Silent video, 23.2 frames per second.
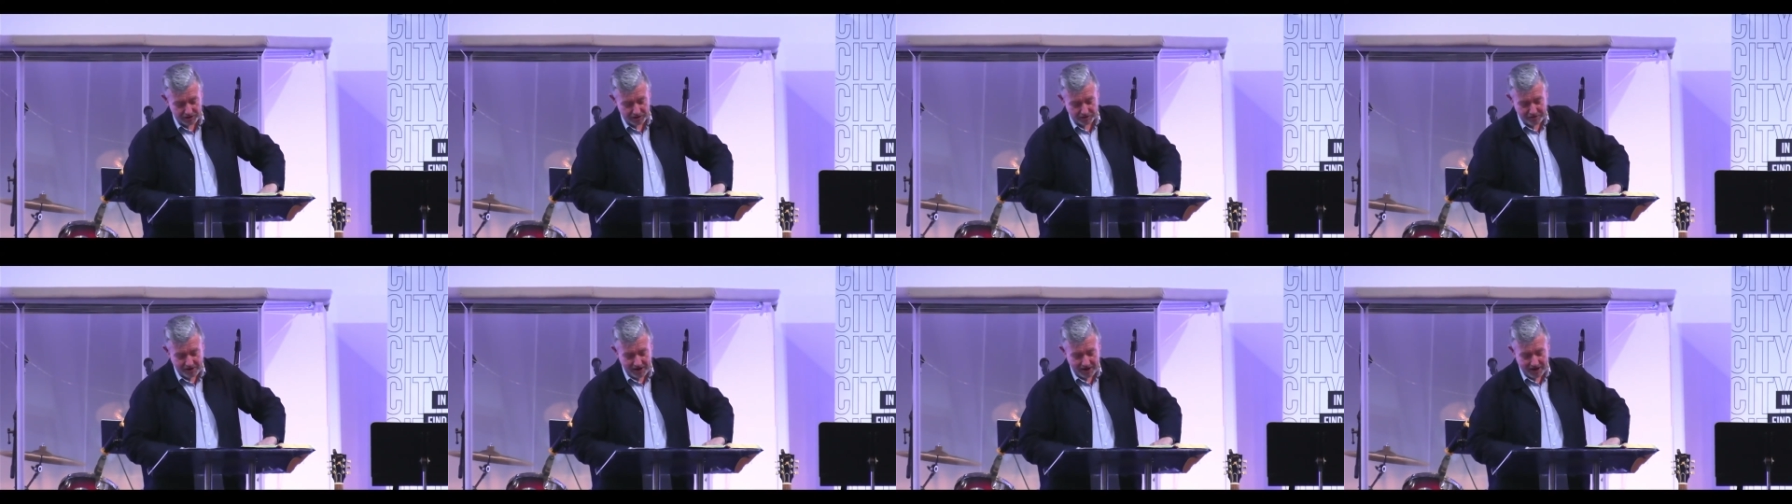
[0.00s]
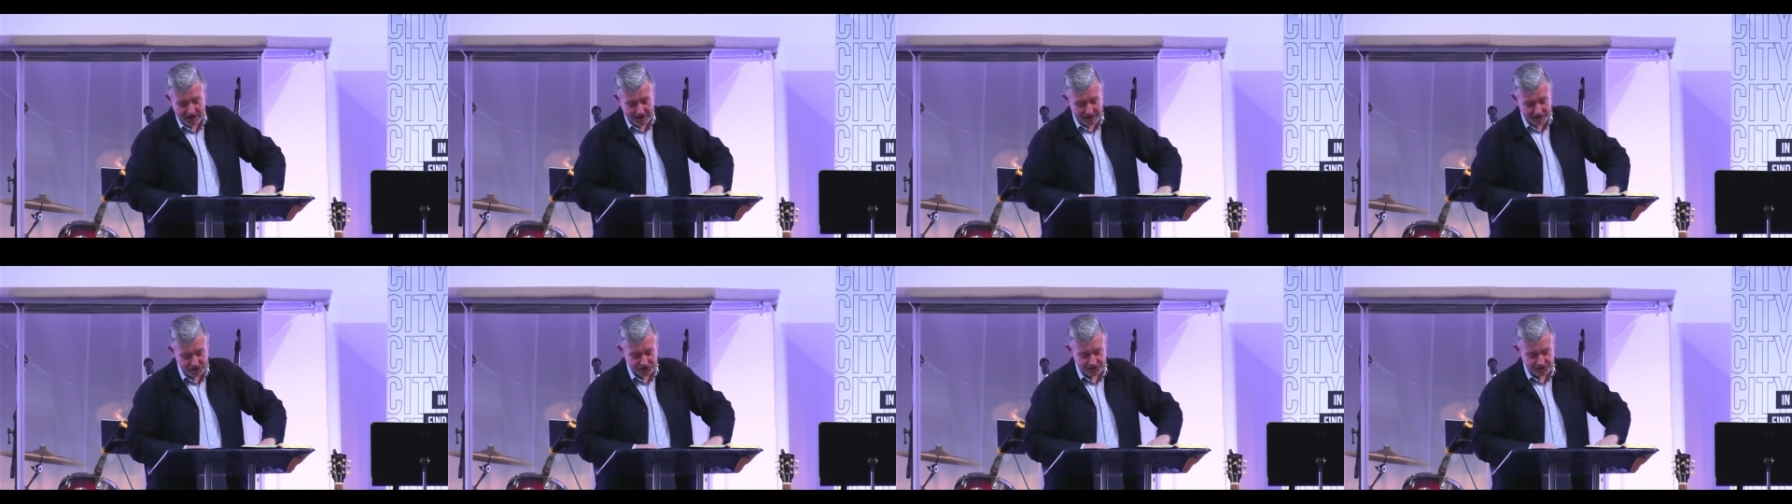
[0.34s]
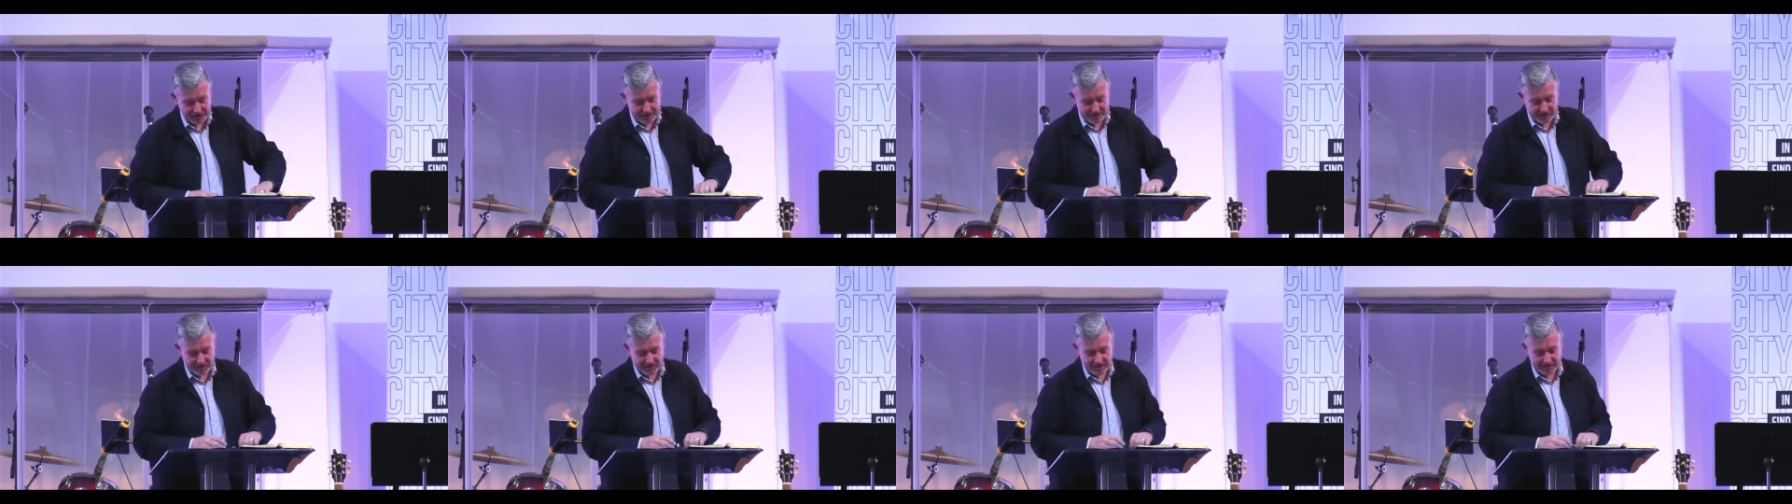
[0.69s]
of
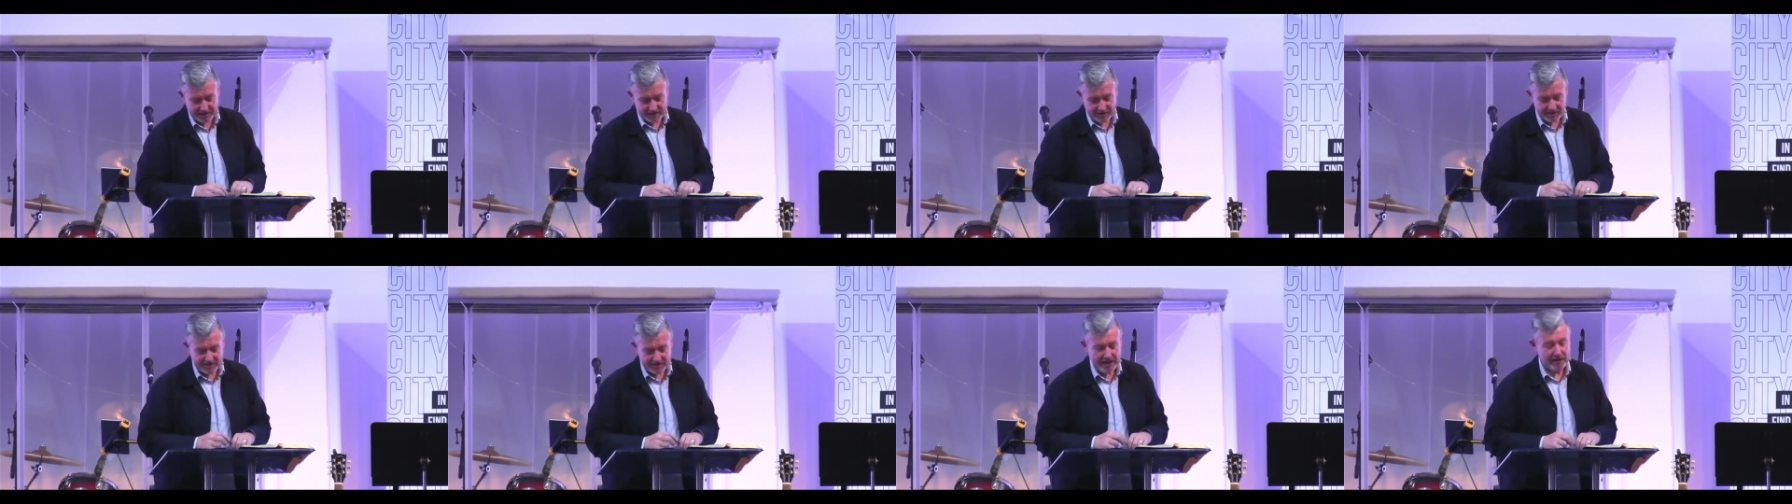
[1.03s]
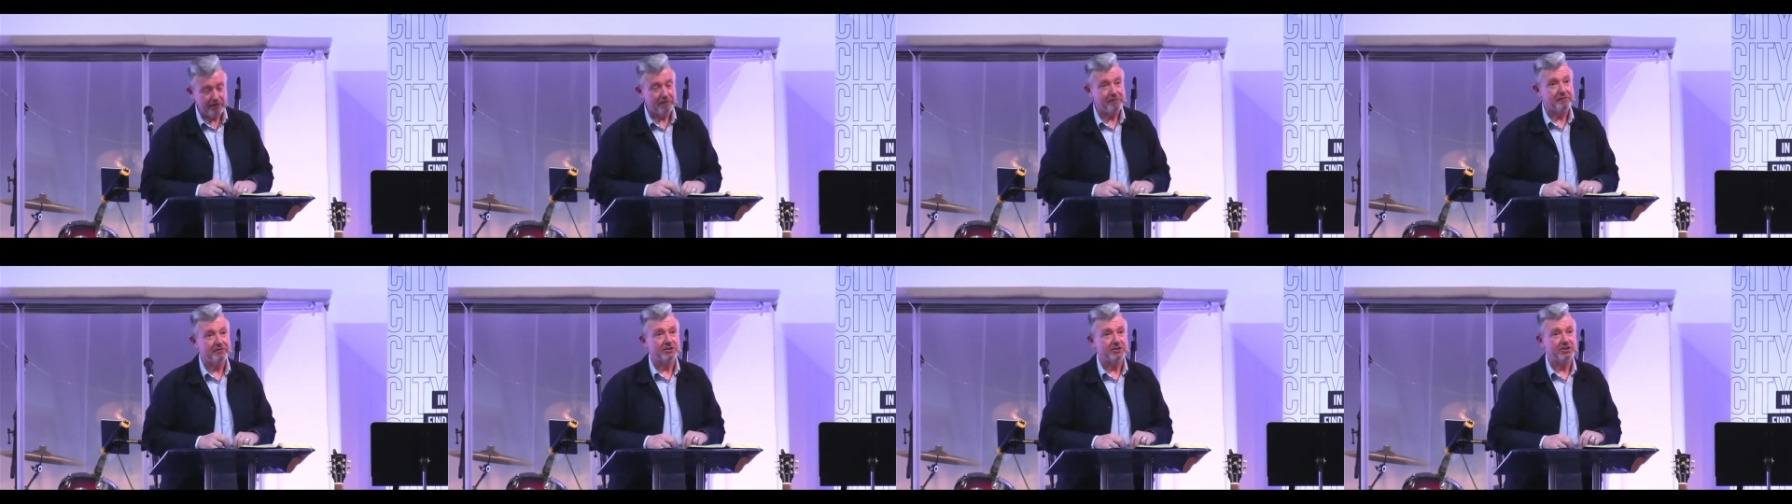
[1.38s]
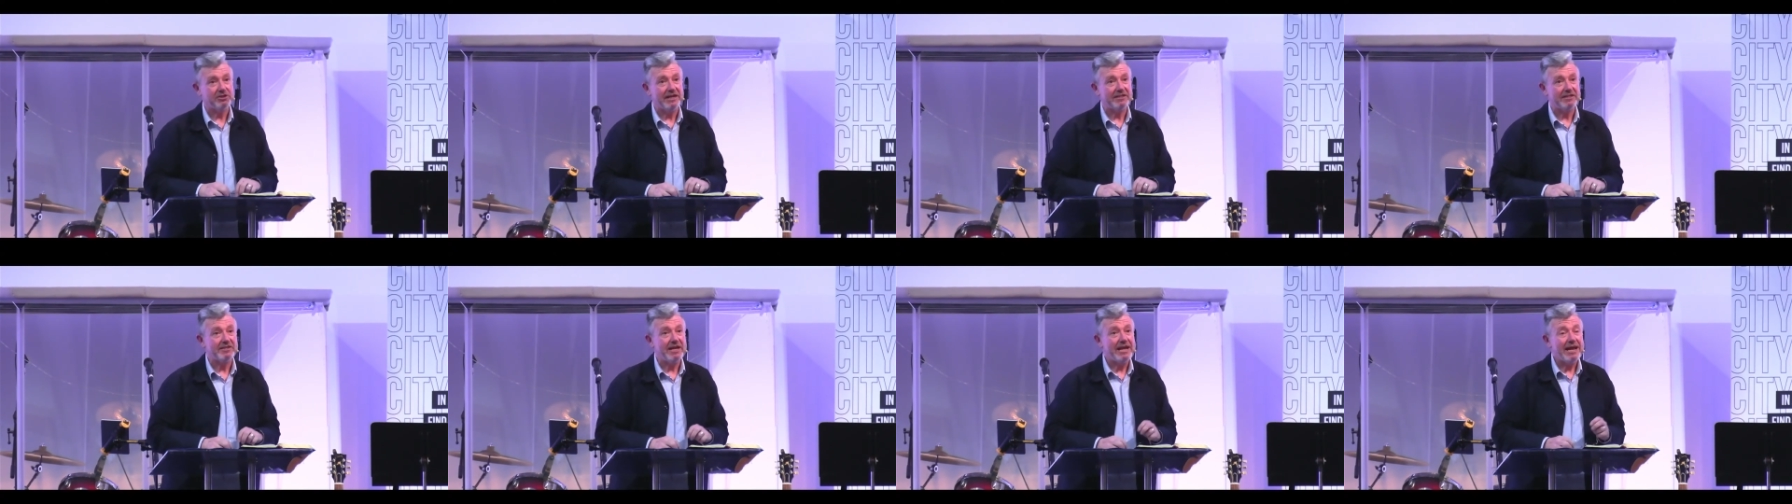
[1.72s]
harshness and
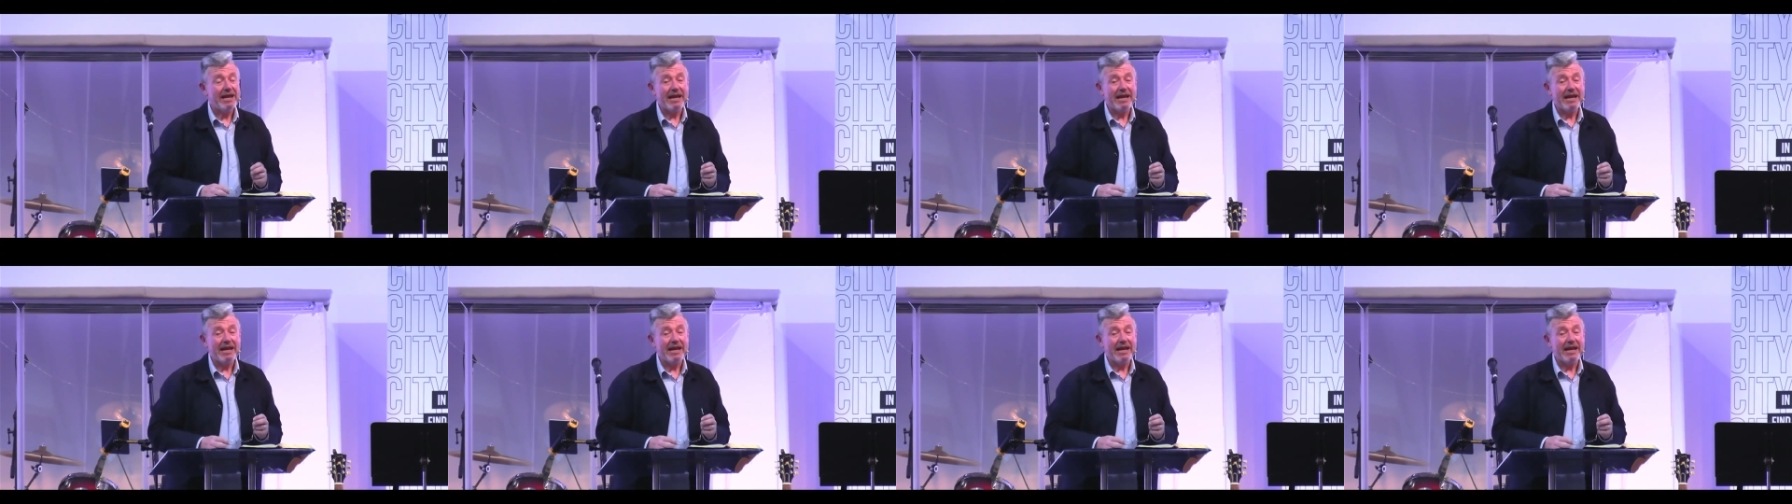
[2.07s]
selfishness.